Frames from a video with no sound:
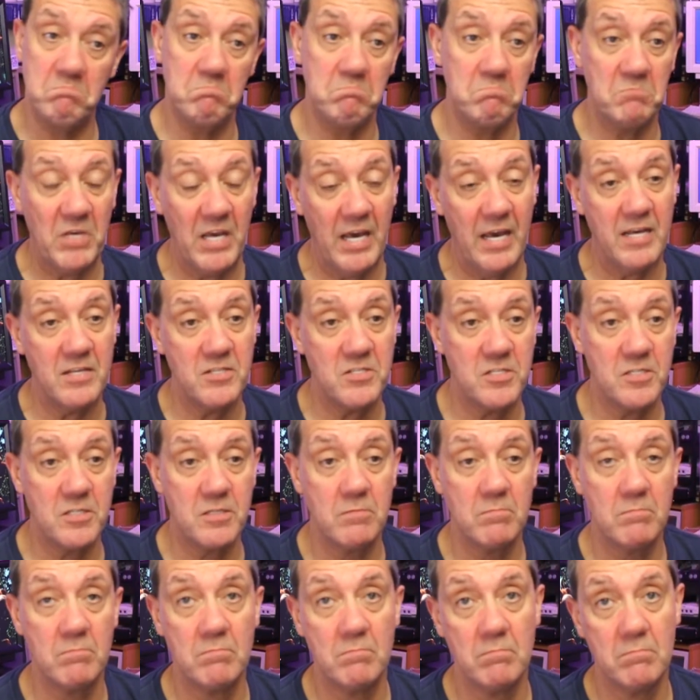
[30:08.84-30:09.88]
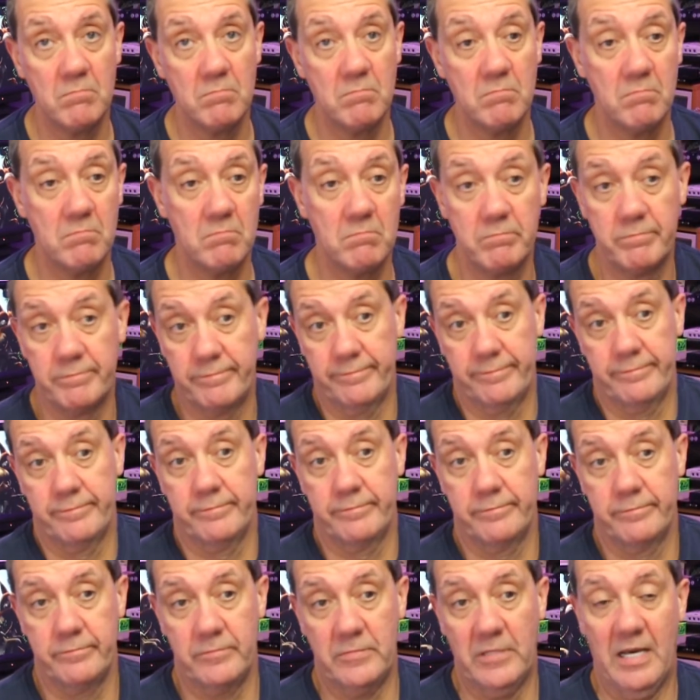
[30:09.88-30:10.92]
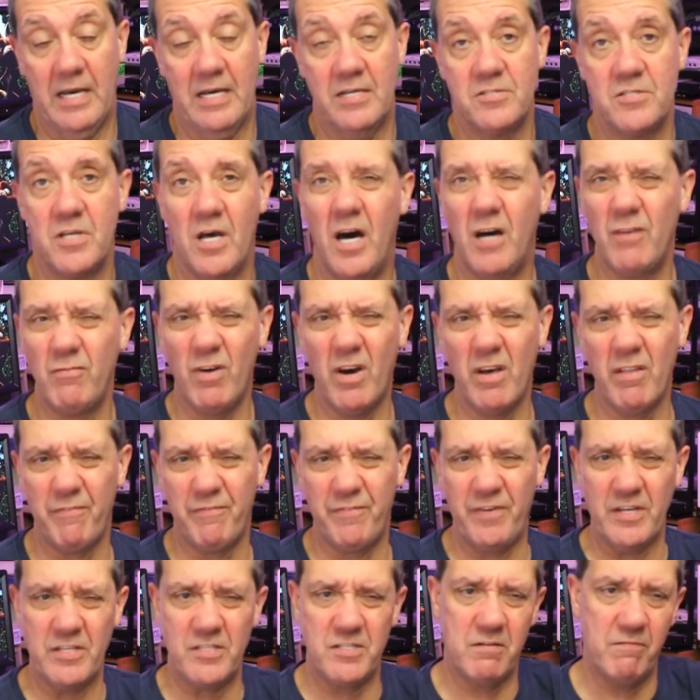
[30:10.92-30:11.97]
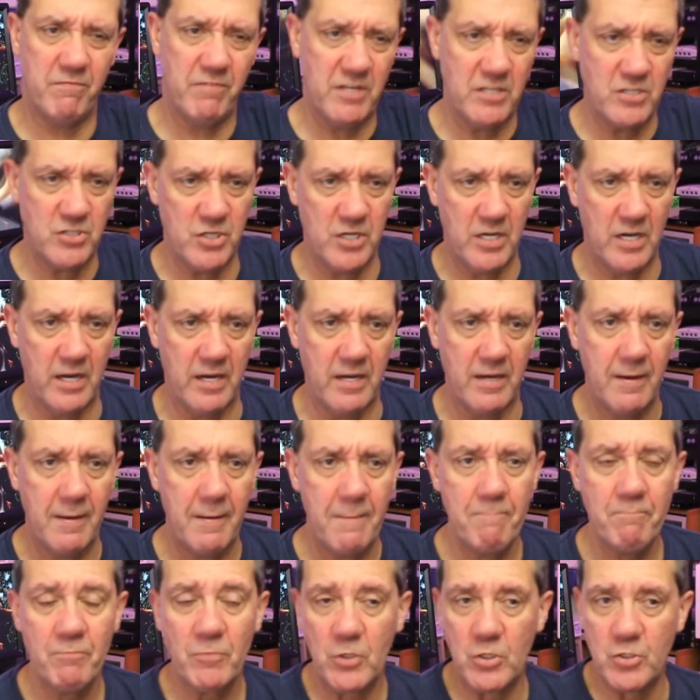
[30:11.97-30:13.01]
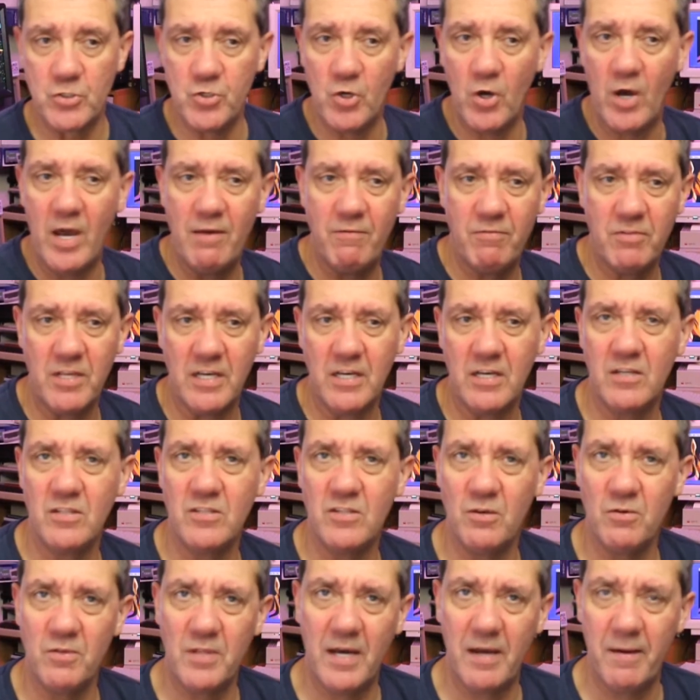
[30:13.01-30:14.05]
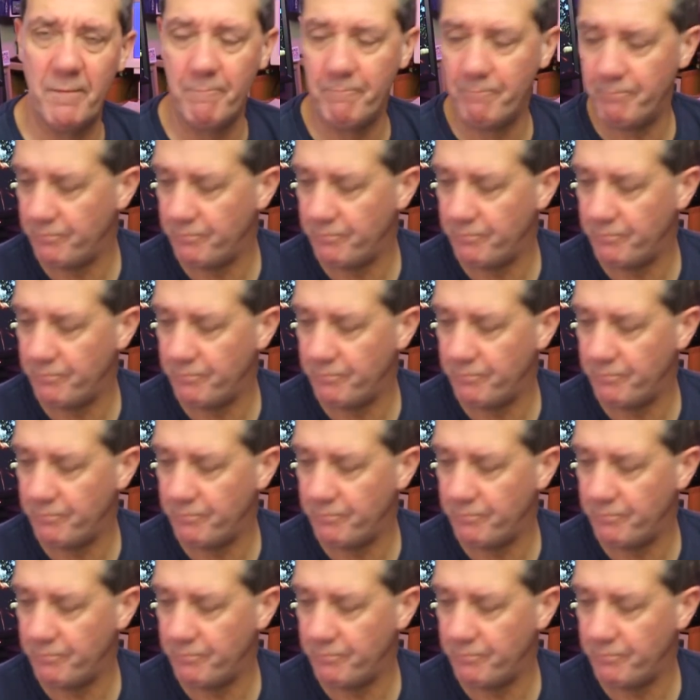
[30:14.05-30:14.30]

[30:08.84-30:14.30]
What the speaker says: Yes. Yes. I'd rather fix the VGA, because not everything can do that.